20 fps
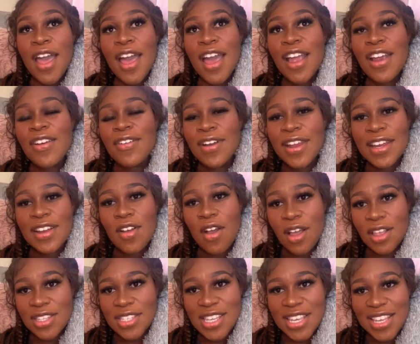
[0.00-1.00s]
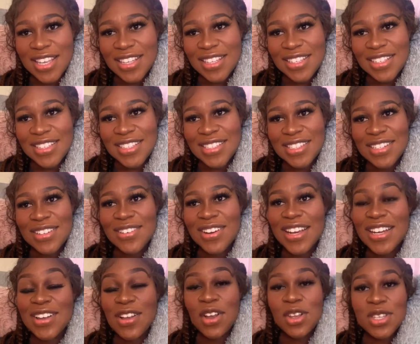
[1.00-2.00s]
great content.
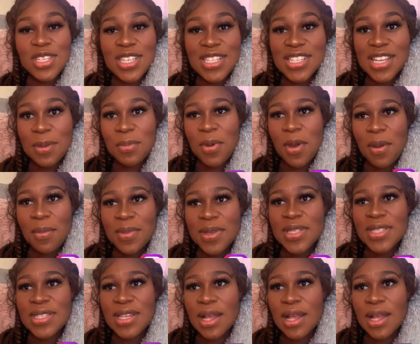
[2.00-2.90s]
Great content, I promise.